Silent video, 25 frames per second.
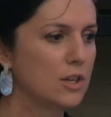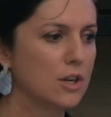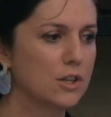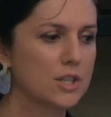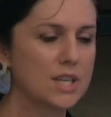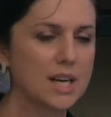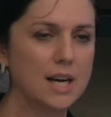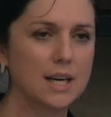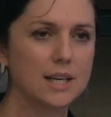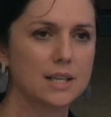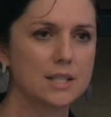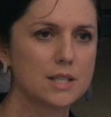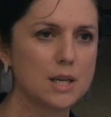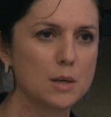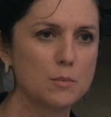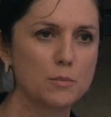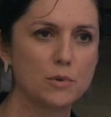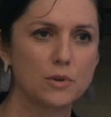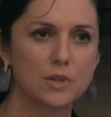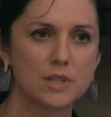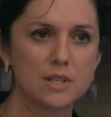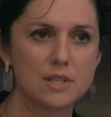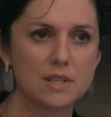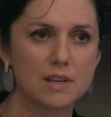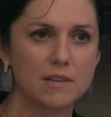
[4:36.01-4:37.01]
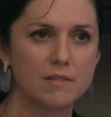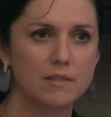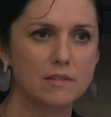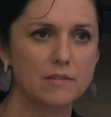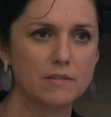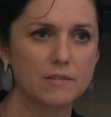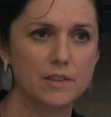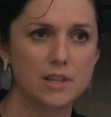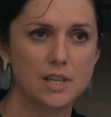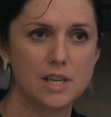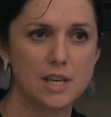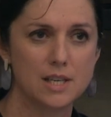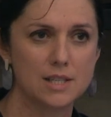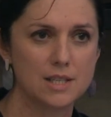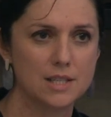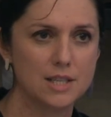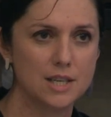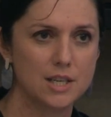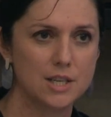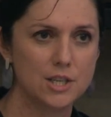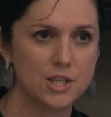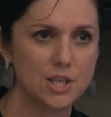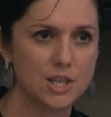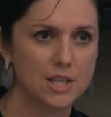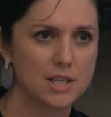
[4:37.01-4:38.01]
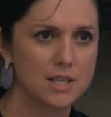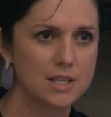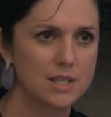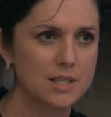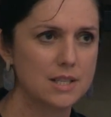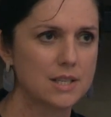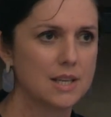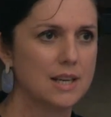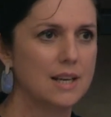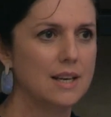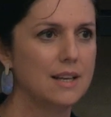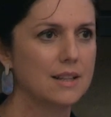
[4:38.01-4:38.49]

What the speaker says: target 10.7 for the SDGs,